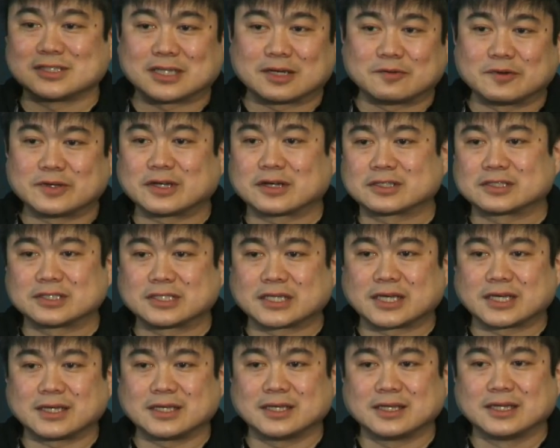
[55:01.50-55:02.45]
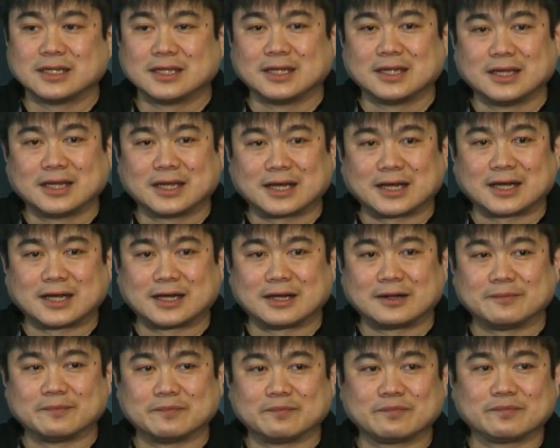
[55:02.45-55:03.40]
that we are today,
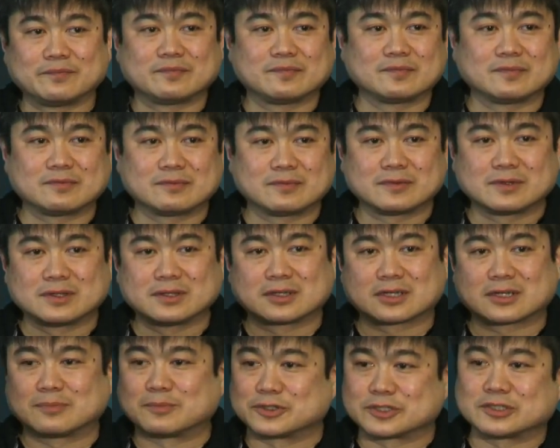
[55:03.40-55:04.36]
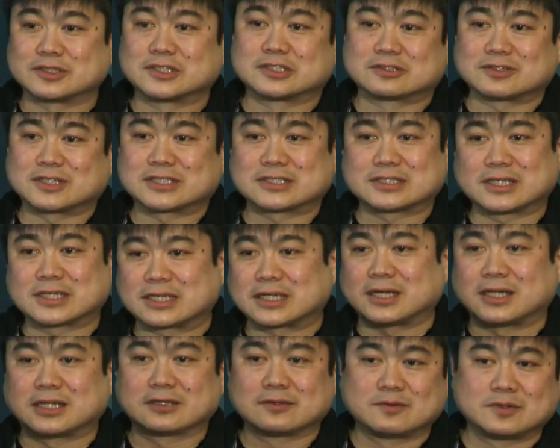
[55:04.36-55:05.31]
um, commercial interests like
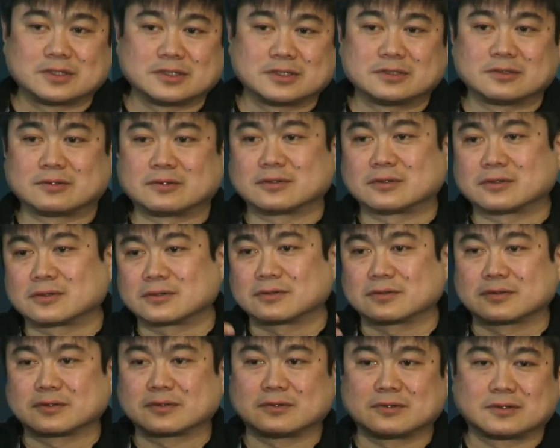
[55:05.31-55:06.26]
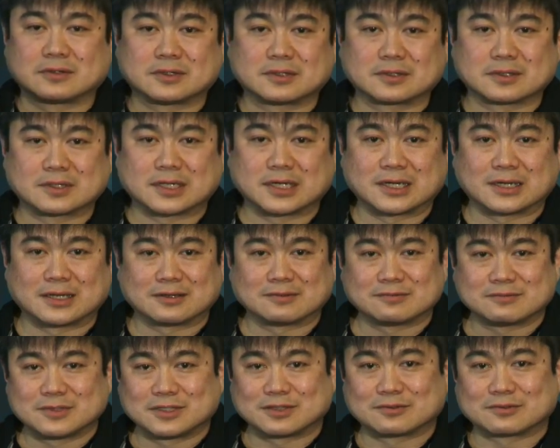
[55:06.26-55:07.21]
Hollywood or, or uh,
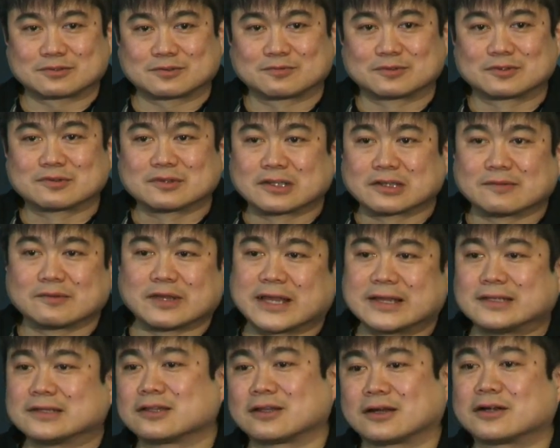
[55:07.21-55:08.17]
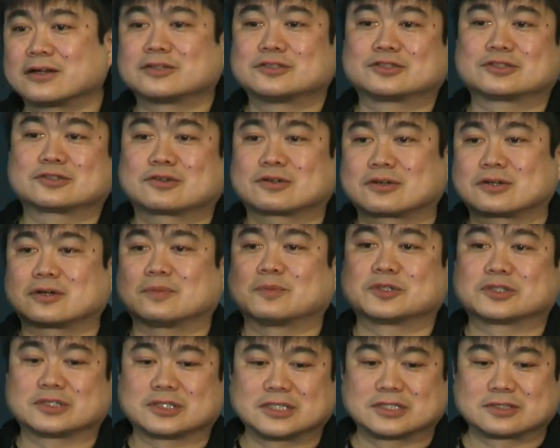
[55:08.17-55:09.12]
you know, any large
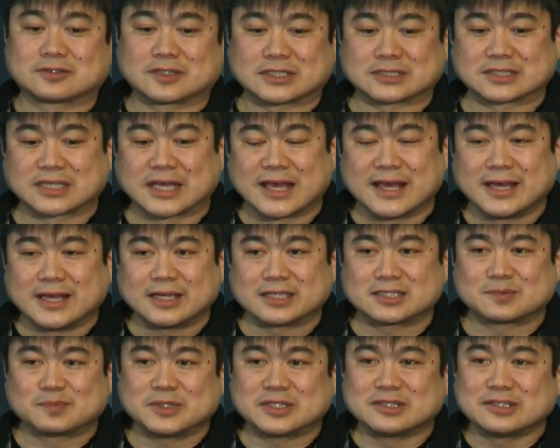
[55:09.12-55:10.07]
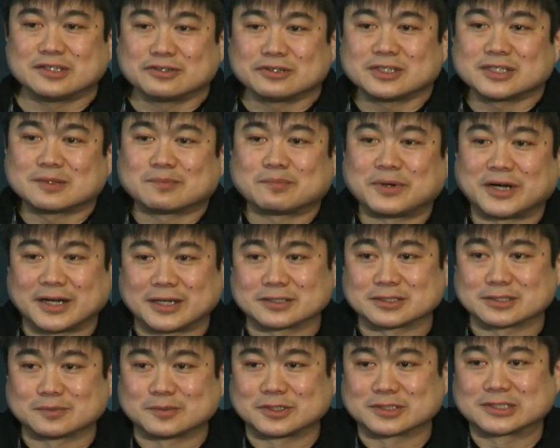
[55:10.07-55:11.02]
commercial interest, it's been nearly
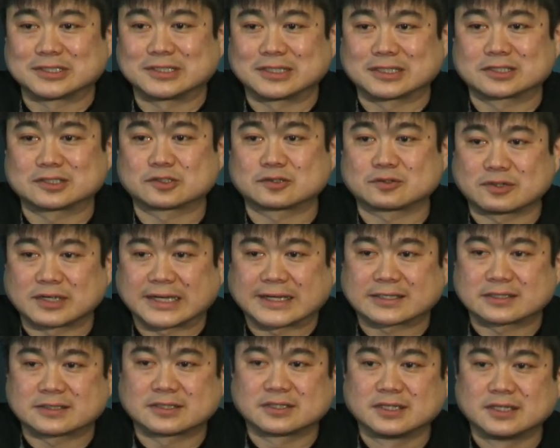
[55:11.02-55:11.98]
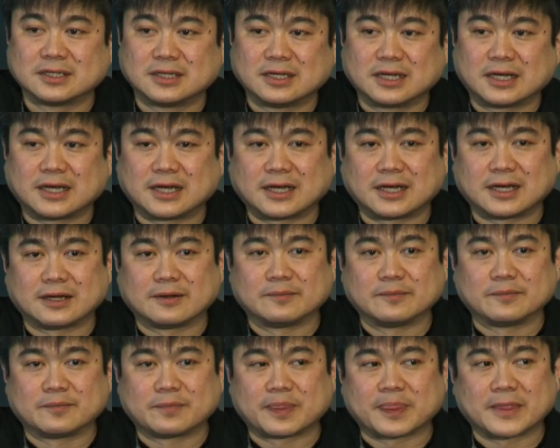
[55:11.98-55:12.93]
impossible to extract
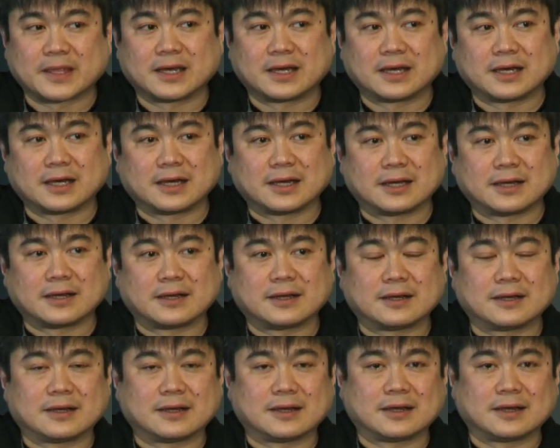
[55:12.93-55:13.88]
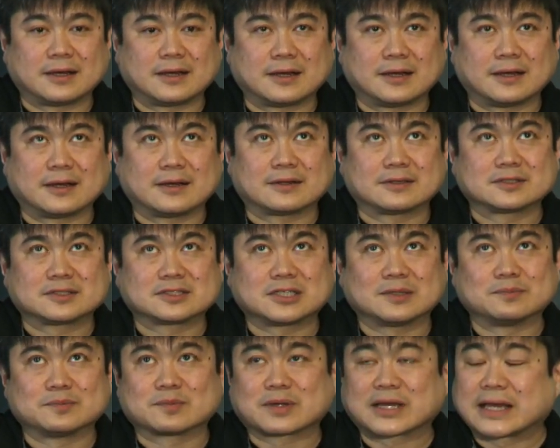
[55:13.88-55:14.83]
um, uh, uh,
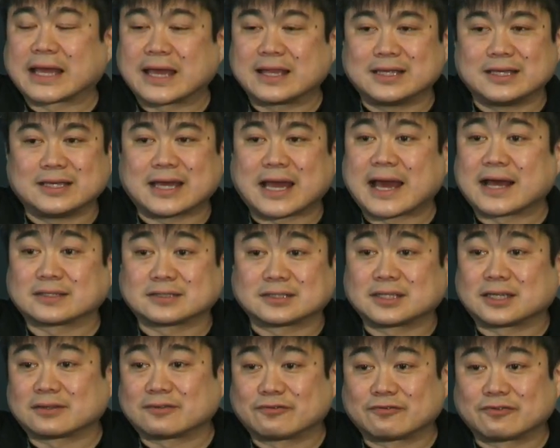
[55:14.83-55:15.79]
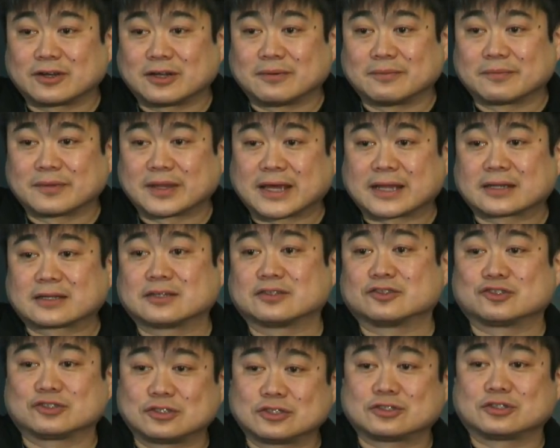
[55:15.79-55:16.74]
some, any asset from that
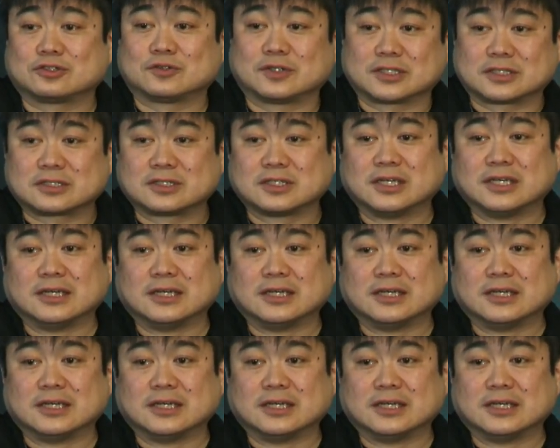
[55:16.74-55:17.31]
constituent